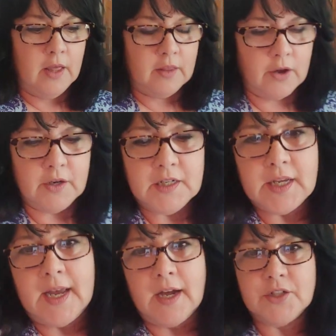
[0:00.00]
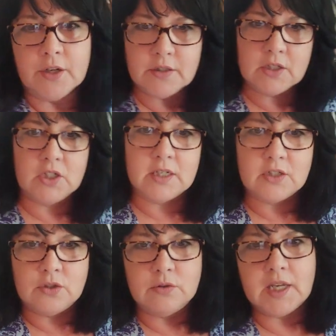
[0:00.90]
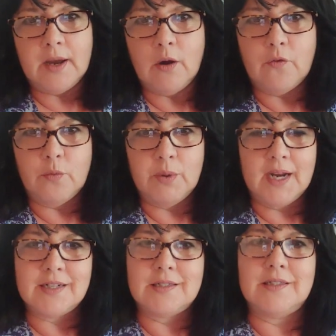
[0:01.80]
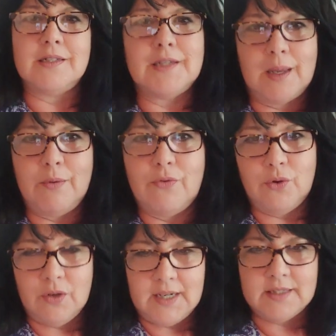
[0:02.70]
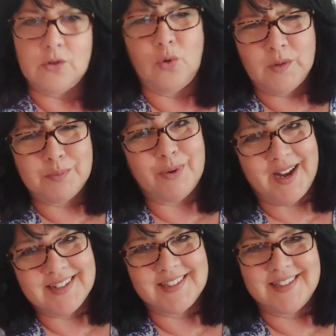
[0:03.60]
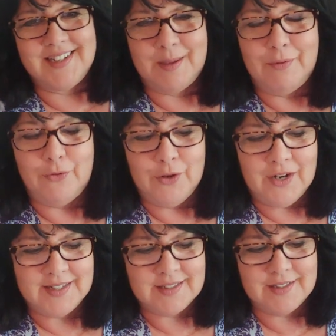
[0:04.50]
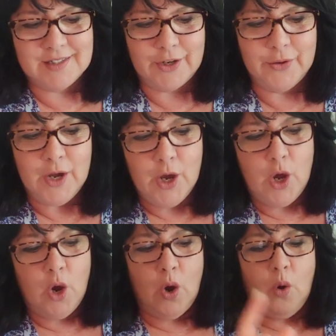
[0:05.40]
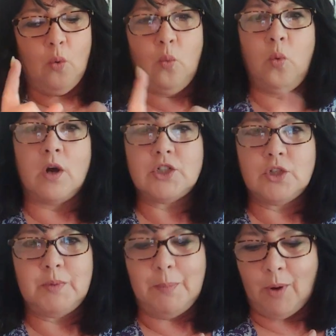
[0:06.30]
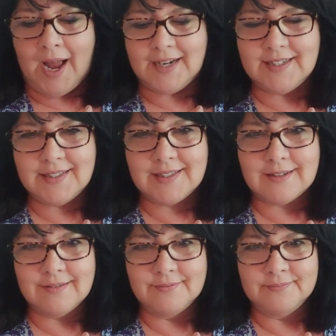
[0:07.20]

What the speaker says: The only day I don't suggest you take off from practice is the day before your lesson. Always practice the day before your lesson. So what should be practiced?